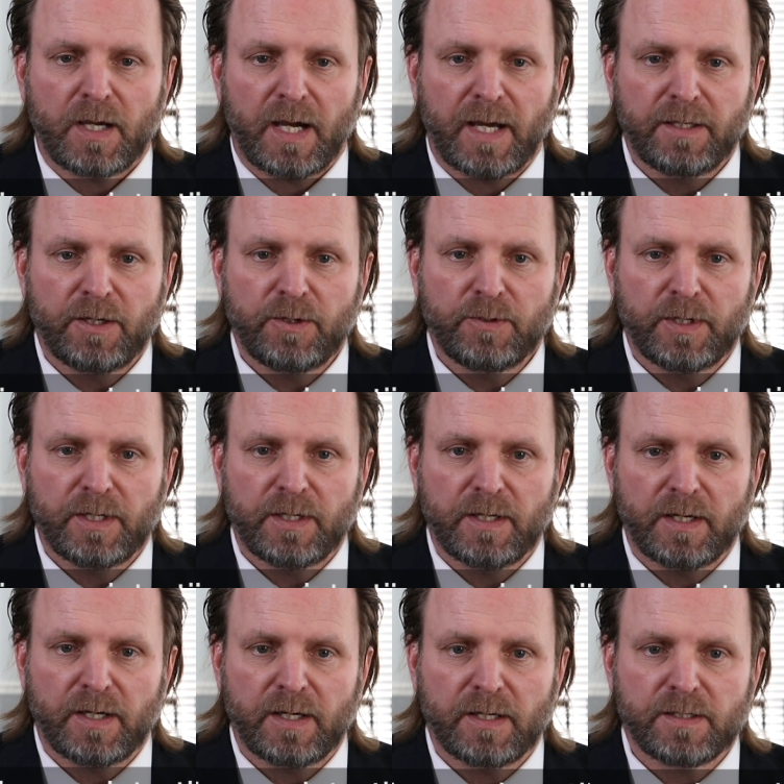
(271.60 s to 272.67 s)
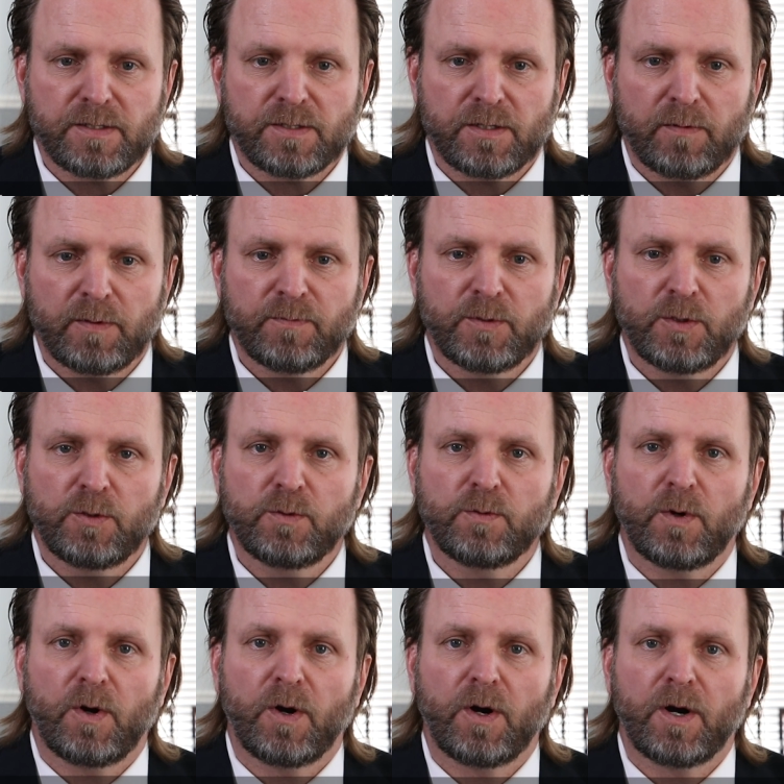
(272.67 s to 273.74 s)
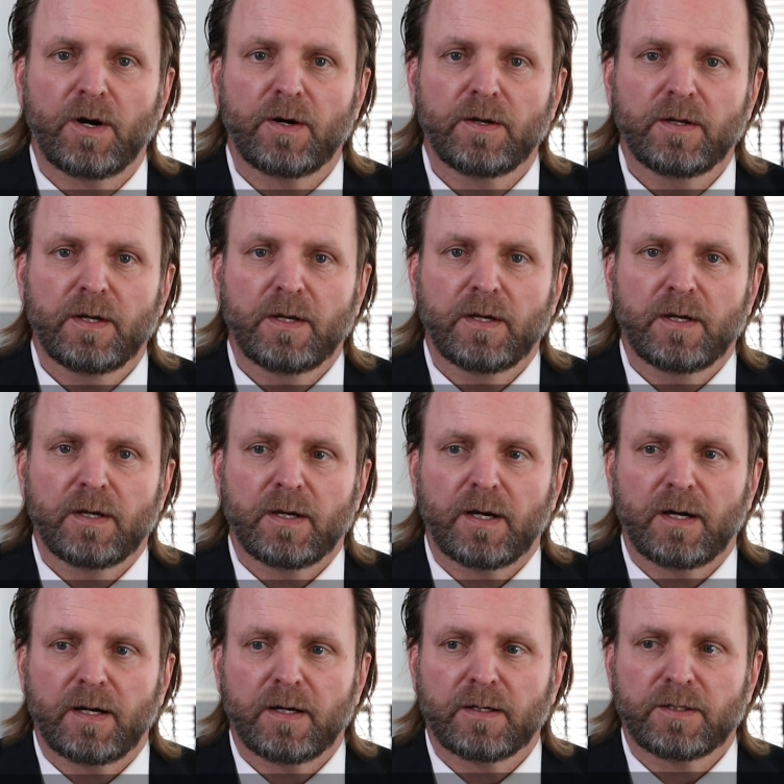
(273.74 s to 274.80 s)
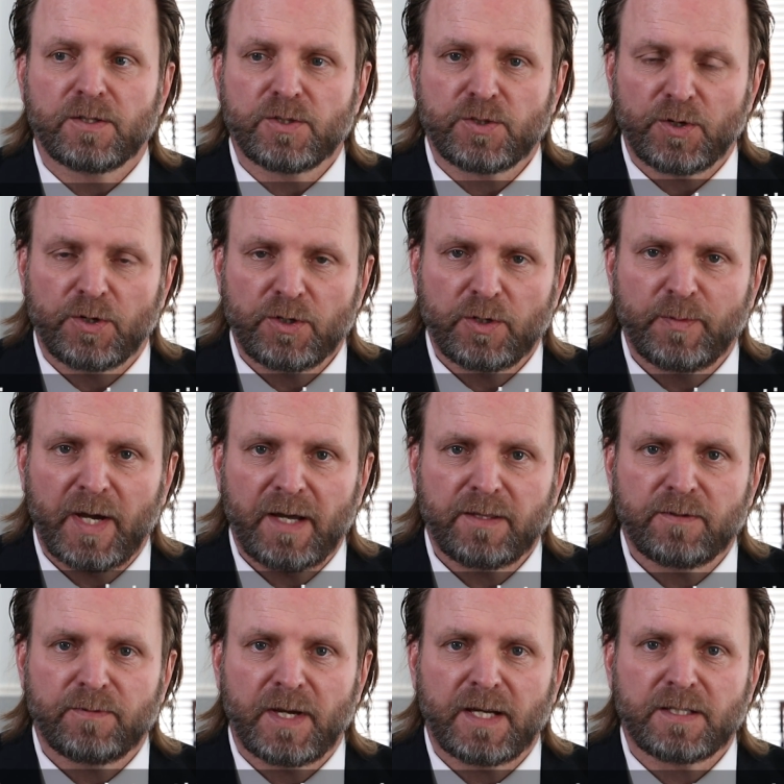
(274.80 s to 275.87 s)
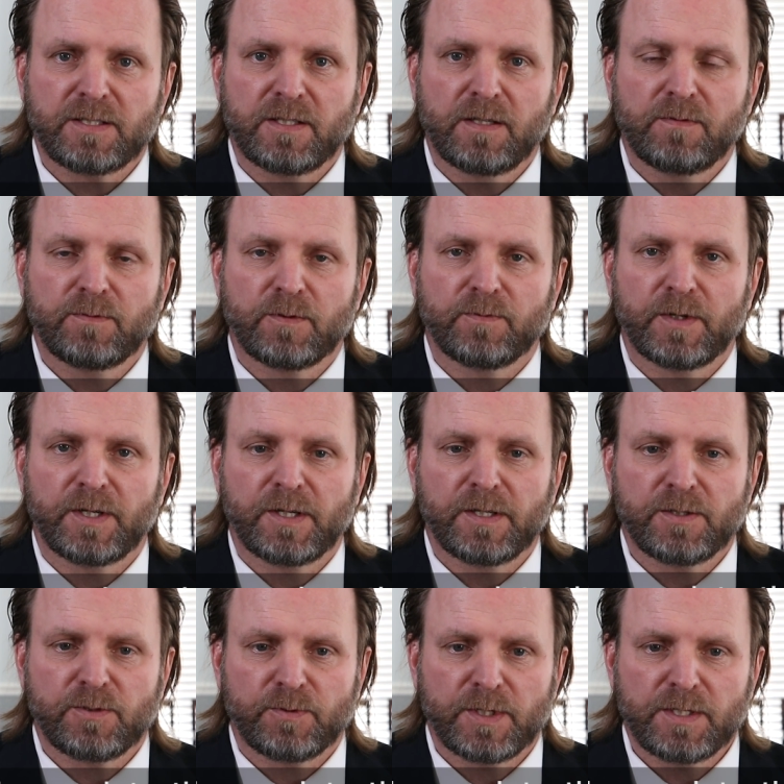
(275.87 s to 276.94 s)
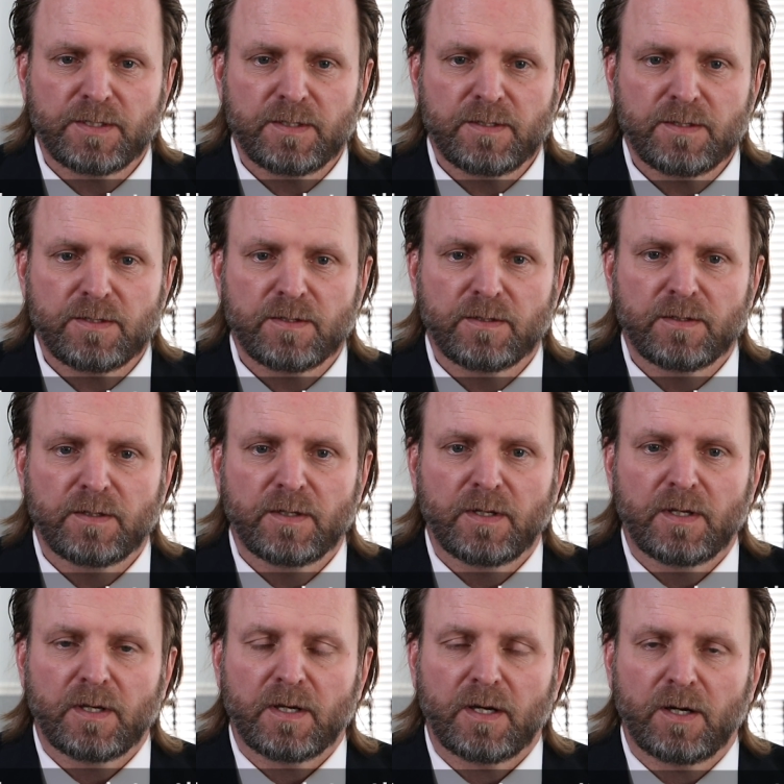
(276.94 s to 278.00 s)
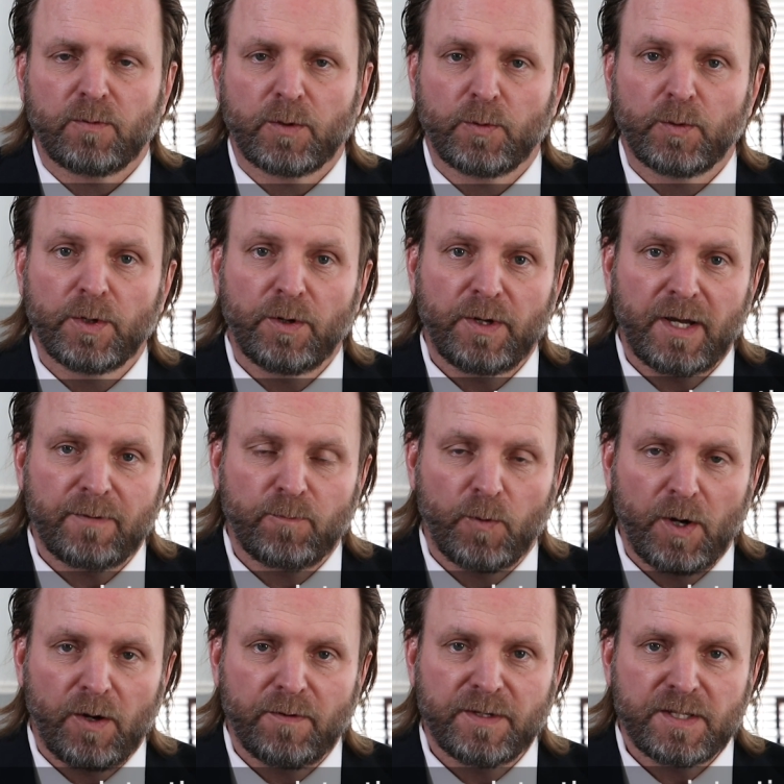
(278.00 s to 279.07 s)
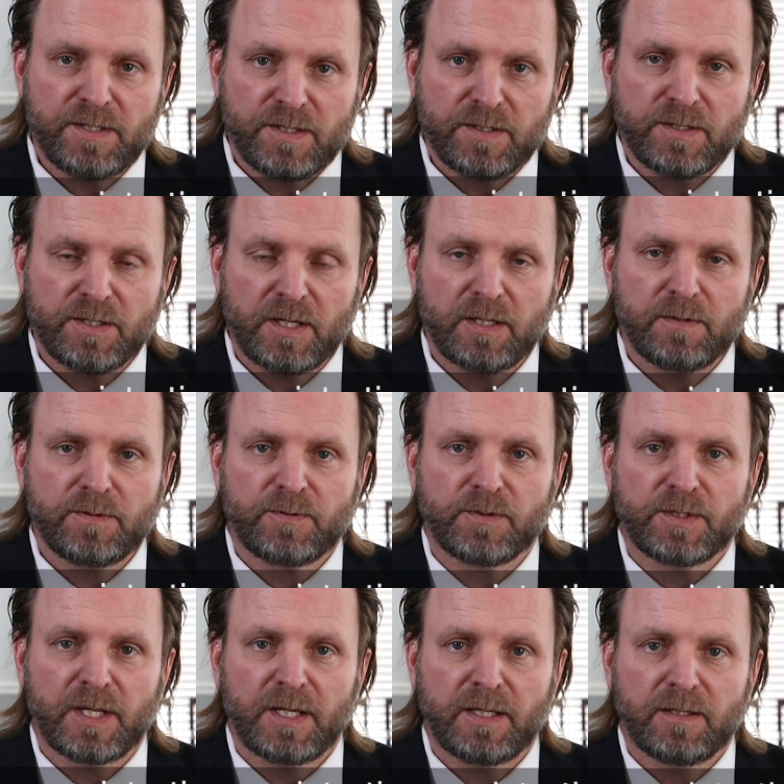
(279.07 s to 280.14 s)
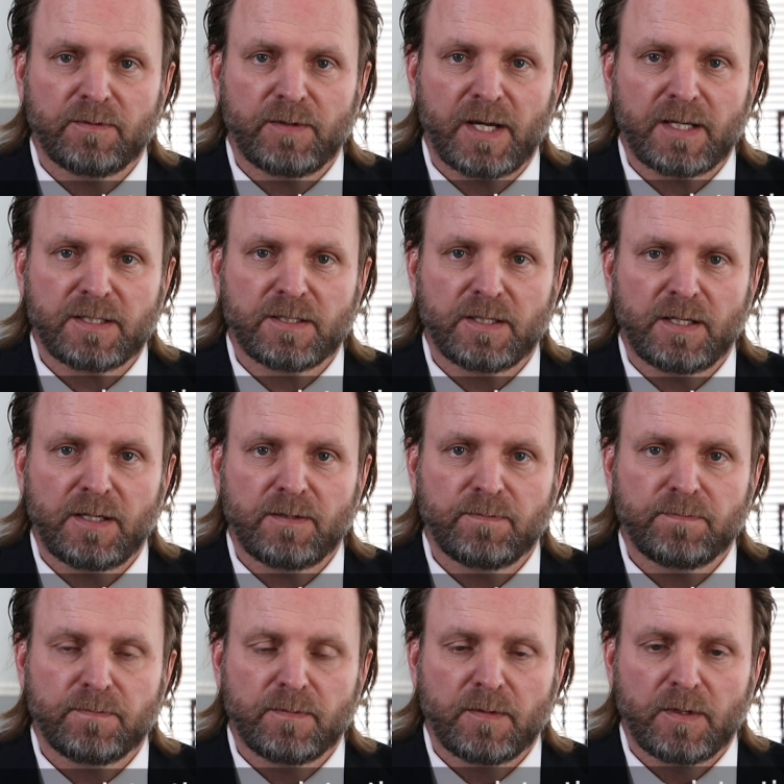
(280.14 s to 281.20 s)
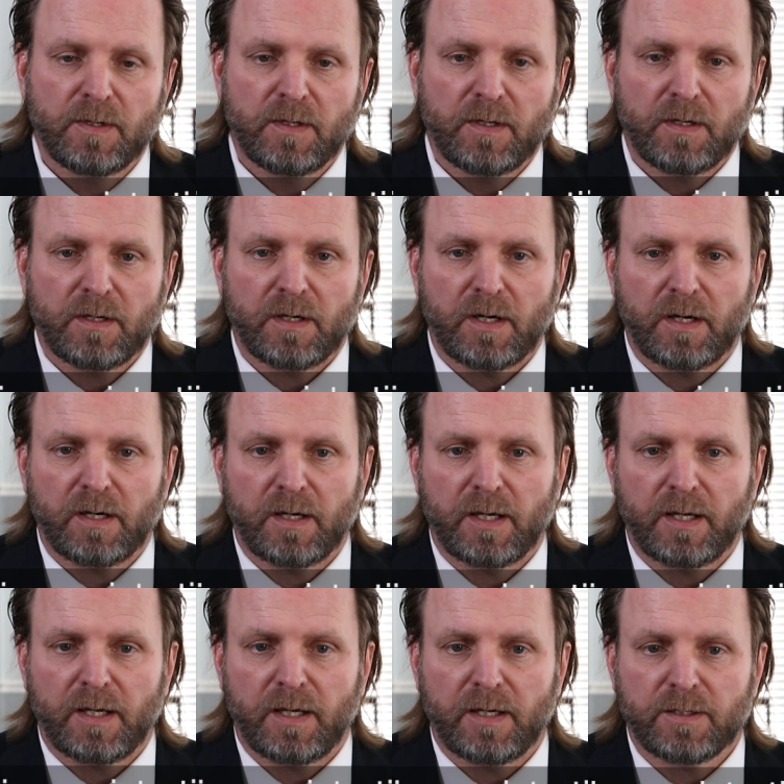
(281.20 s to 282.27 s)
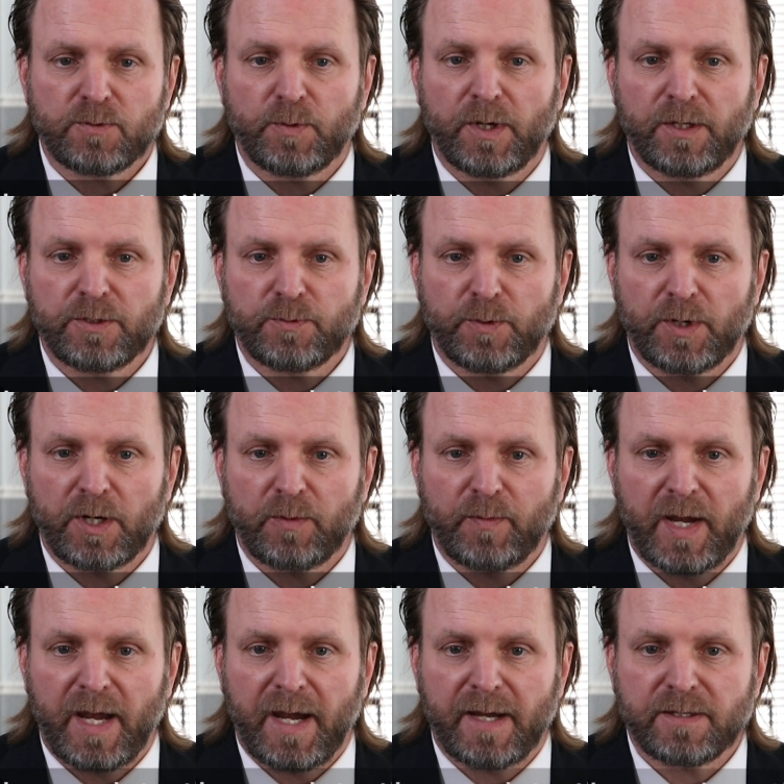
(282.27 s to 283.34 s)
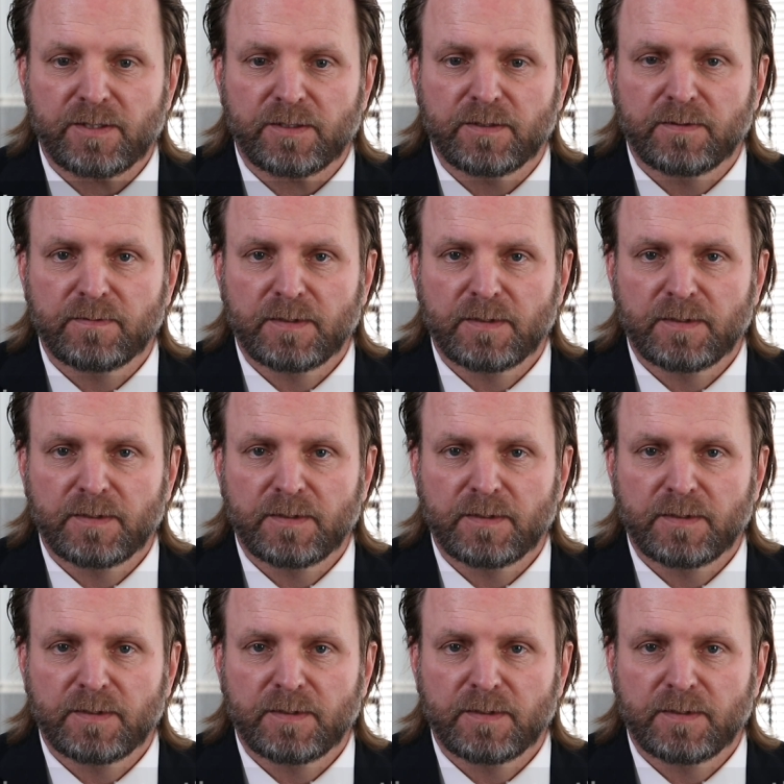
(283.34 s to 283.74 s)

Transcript: I know that some of you are concerned about the vaccine for various reasons. We will have wellness incentives for taking the vaccine, as well as wearing masks.